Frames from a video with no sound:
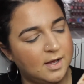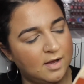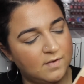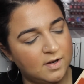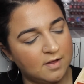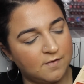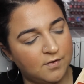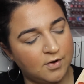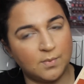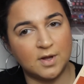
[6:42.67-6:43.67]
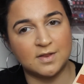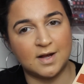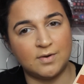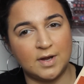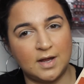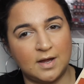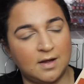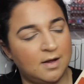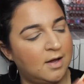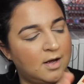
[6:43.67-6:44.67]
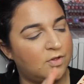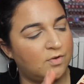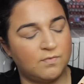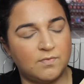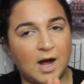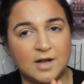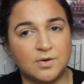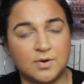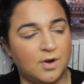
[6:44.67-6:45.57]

Even this foil one down here, I don't